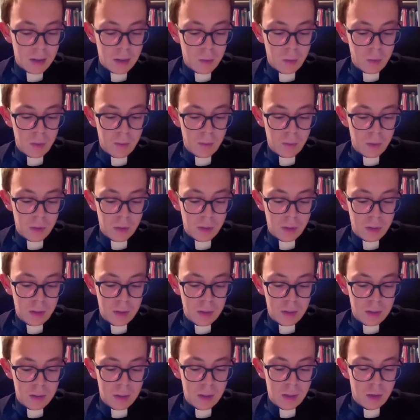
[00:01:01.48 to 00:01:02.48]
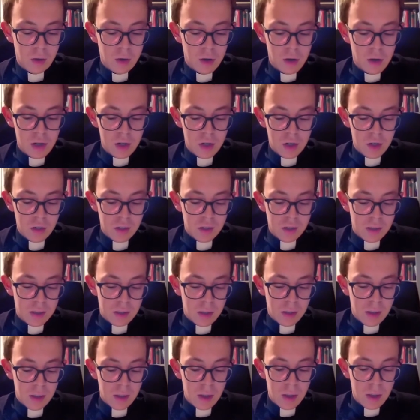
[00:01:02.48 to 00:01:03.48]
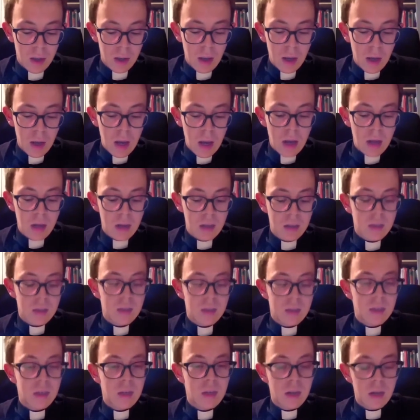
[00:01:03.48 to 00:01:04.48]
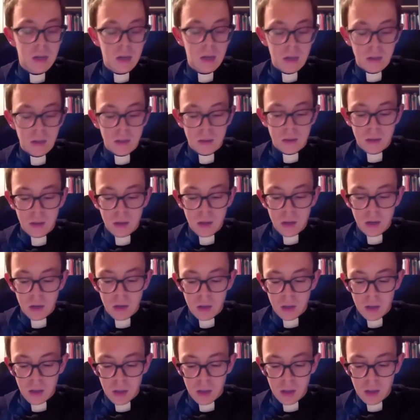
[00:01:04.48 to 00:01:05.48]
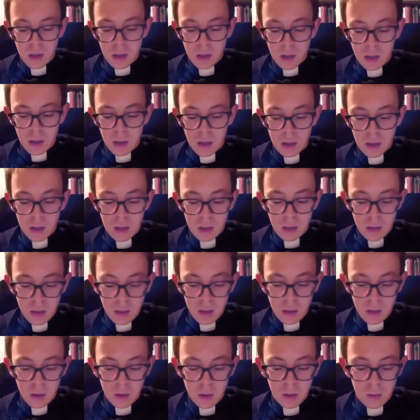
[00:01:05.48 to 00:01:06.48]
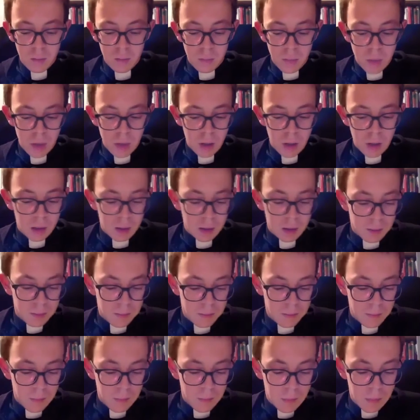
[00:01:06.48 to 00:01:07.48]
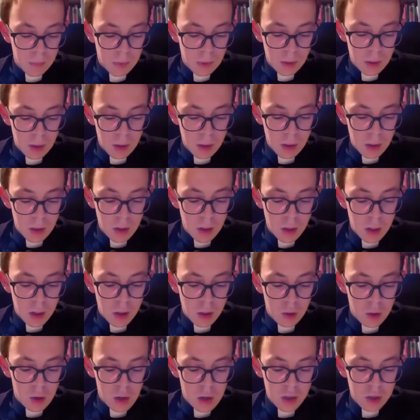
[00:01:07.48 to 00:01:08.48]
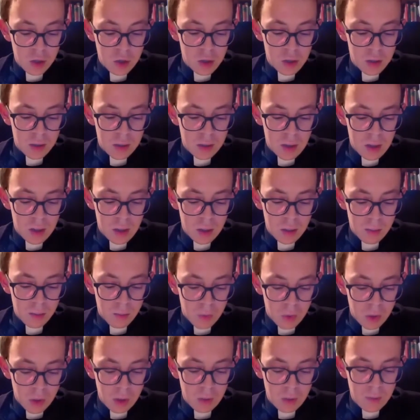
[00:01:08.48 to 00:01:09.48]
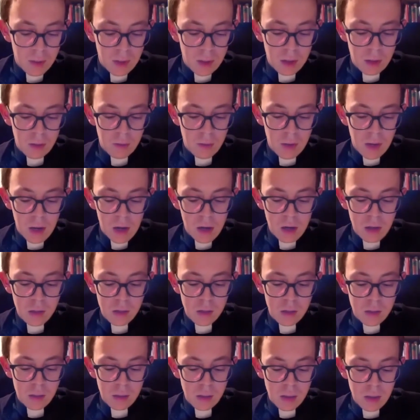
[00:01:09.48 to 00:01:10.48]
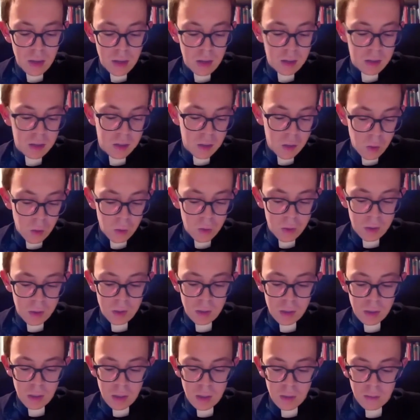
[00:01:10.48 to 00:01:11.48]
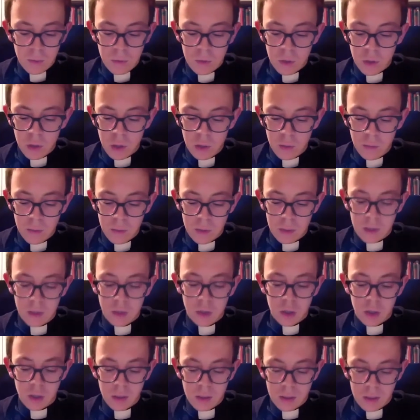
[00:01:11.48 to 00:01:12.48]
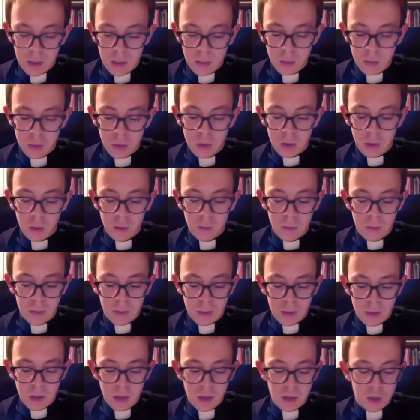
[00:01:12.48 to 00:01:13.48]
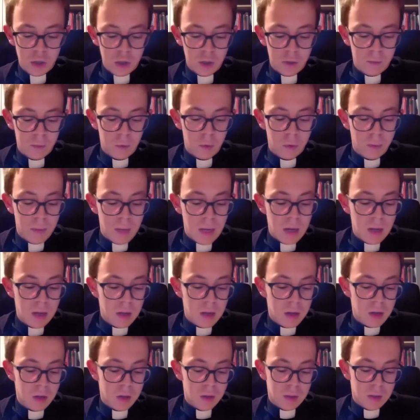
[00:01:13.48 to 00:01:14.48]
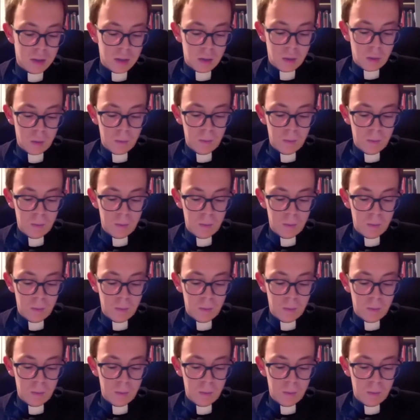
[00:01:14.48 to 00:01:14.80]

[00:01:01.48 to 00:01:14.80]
with monotheistic religions and is seen as their integral part. Religiously motivated violence and its causes have served as a subject of discussion for many years now,